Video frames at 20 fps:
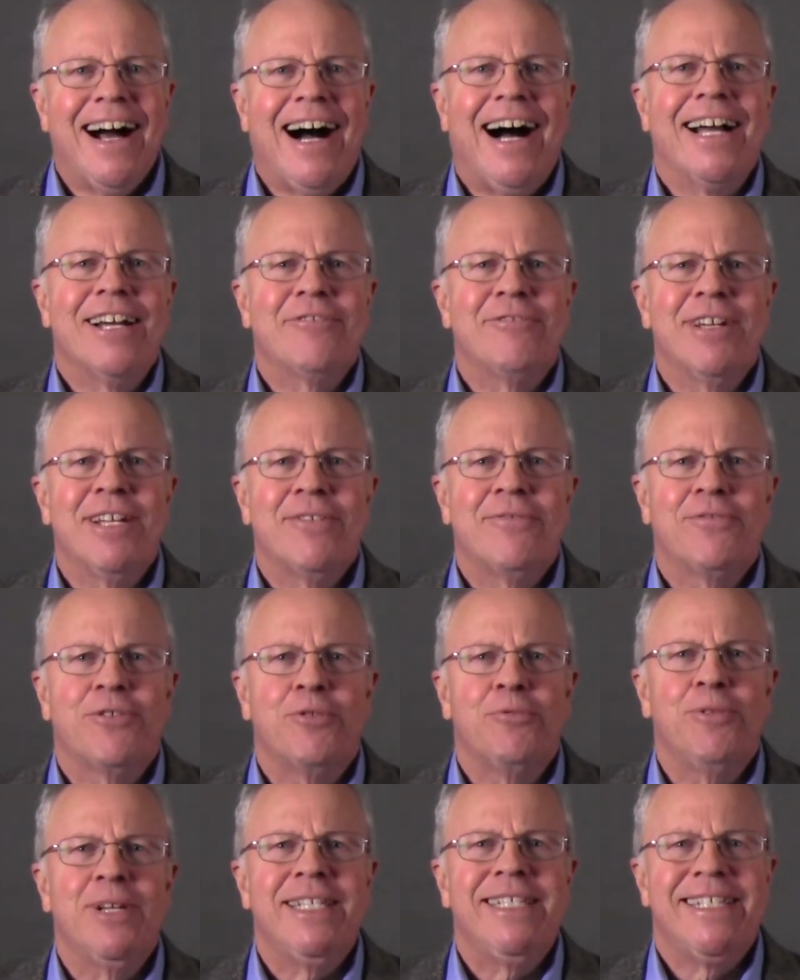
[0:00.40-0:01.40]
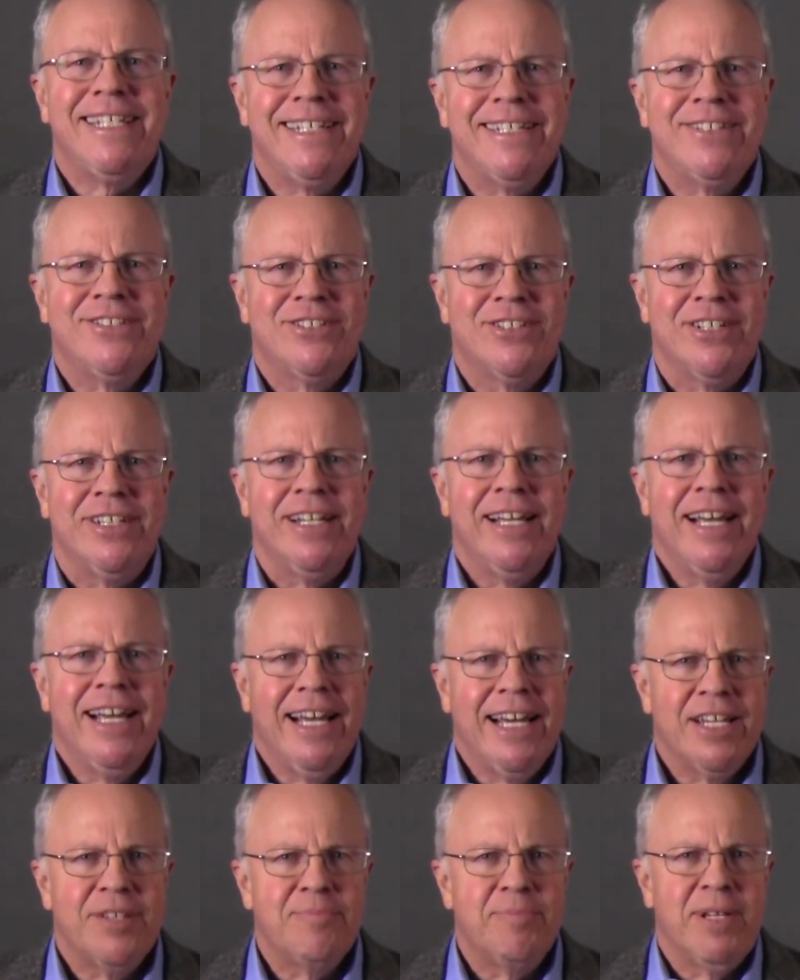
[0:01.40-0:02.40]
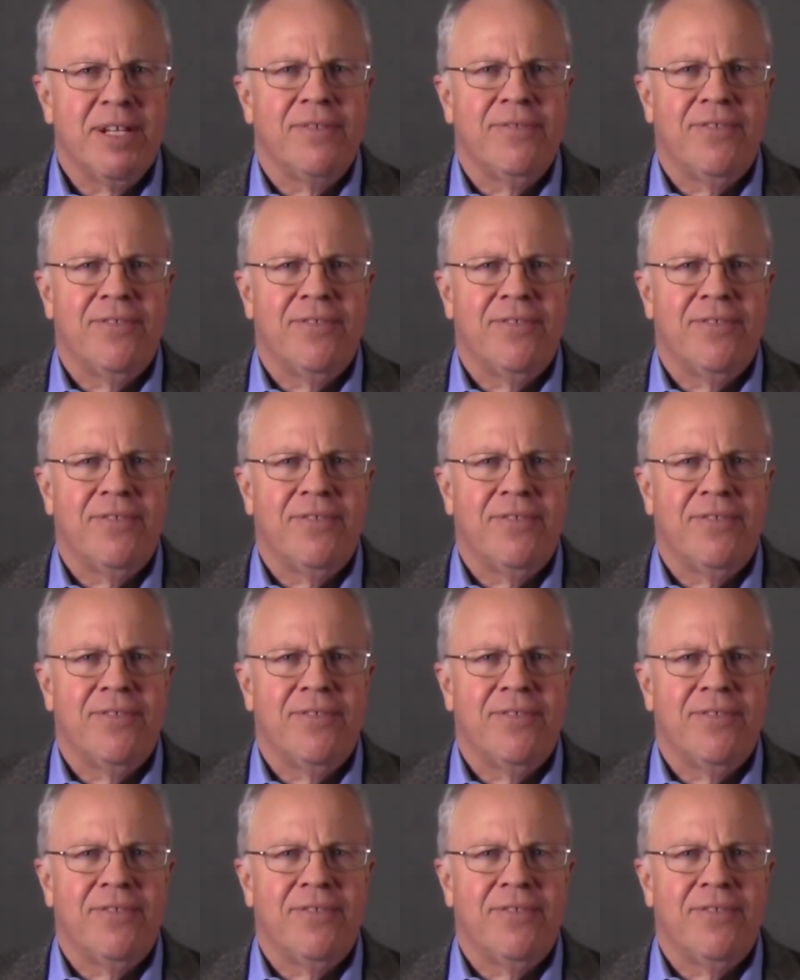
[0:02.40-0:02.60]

Hiring for retention has been